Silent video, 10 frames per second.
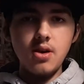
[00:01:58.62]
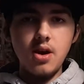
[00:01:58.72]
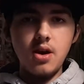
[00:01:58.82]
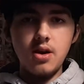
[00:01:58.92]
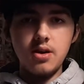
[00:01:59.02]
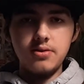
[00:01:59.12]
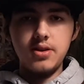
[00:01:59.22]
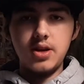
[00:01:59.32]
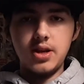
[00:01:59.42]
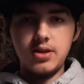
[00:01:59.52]

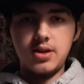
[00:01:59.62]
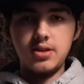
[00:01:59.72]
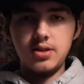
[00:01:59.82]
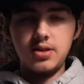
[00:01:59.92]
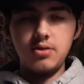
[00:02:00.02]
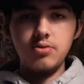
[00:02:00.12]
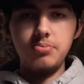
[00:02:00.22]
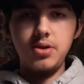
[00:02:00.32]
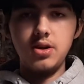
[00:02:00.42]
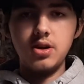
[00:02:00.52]
I thought that they would
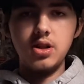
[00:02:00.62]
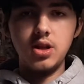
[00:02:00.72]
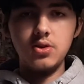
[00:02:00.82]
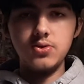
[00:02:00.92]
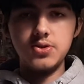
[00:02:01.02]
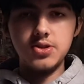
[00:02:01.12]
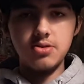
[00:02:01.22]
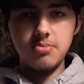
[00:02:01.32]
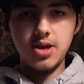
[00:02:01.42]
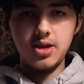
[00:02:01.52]
be close to
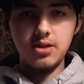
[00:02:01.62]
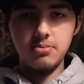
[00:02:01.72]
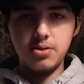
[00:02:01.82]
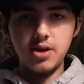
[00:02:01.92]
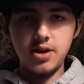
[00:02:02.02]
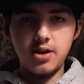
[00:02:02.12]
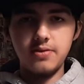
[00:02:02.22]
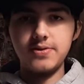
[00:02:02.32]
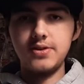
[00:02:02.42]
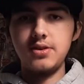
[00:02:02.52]
making the
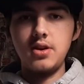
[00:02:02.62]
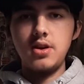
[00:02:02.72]
playoffs.